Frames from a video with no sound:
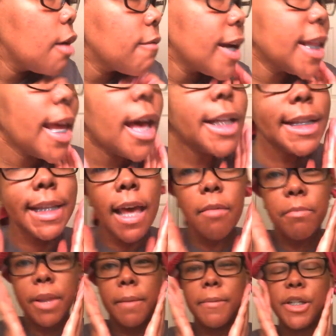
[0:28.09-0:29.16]
Right now I just
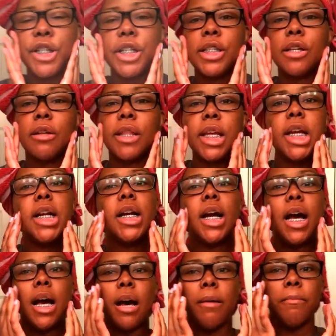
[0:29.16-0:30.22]
have blemishes on there.
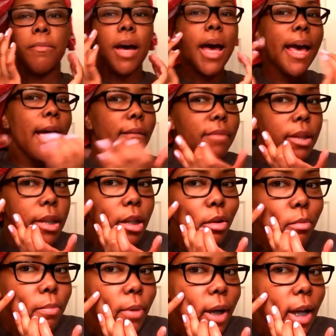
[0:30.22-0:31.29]
I have a
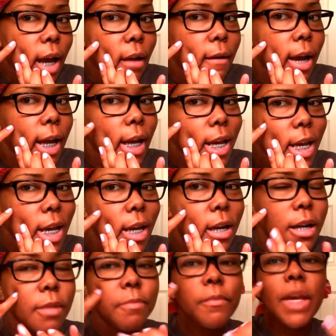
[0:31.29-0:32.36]
little breakout right
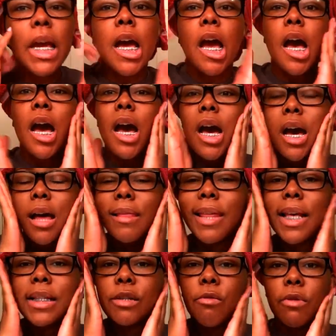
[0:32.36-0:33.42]
here
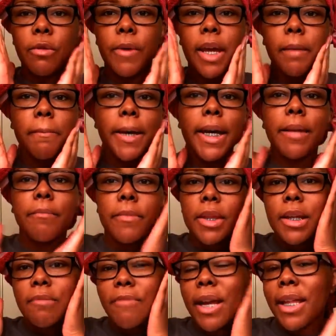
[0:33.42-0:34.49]
that's going away, but
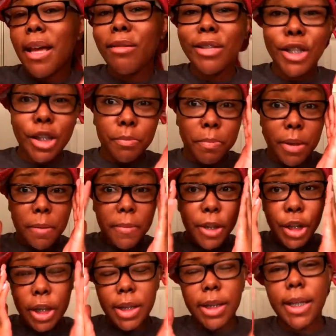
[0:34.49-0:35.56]
right now it's just
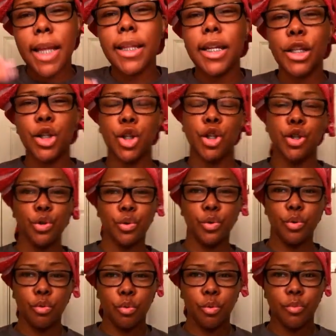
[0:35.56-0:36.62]
blemishes that I need to,
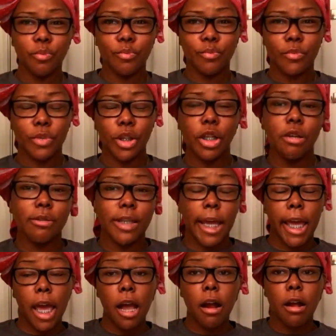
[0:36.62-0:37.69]
you know,
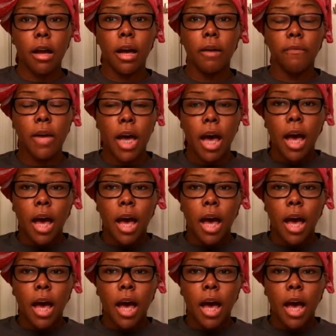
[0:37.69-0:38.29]
take care of.